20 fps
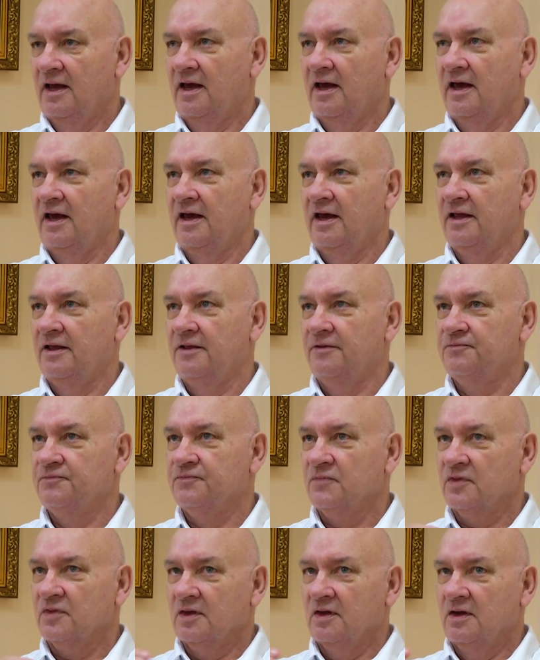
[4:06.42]
And
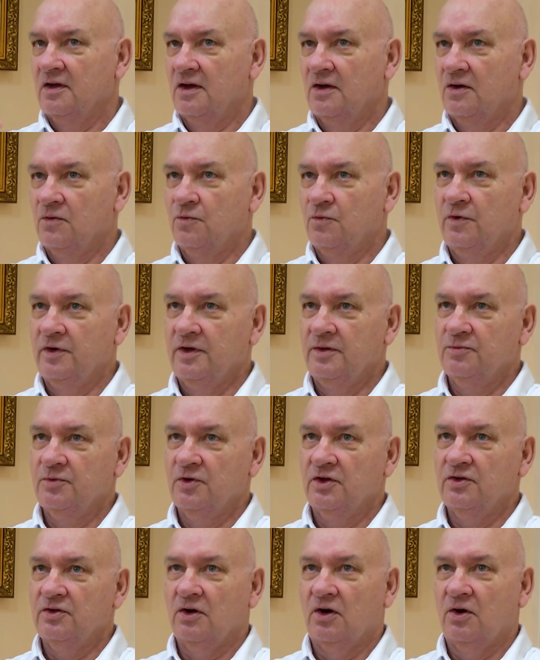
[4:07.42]
when
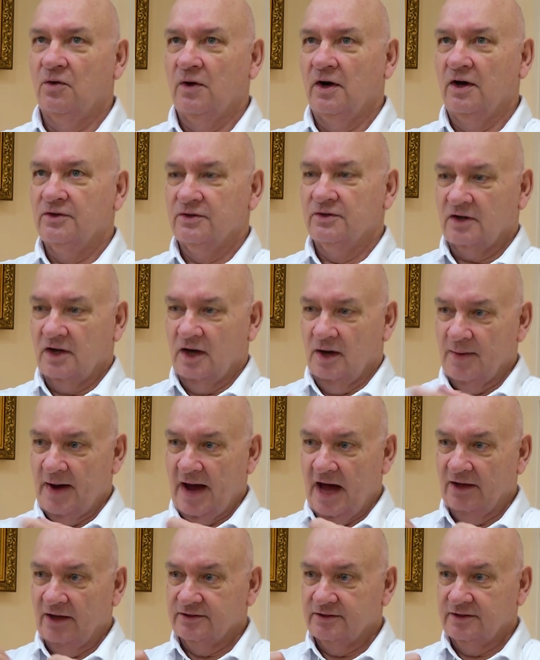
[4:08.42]
Brother Eduardo come
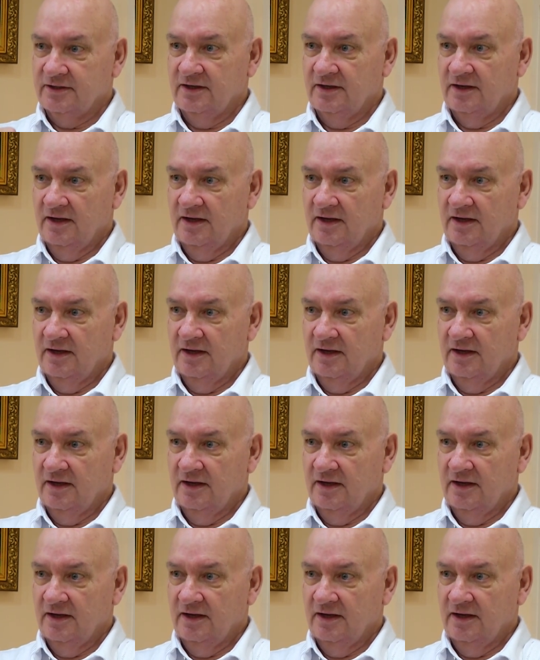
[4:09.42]
out,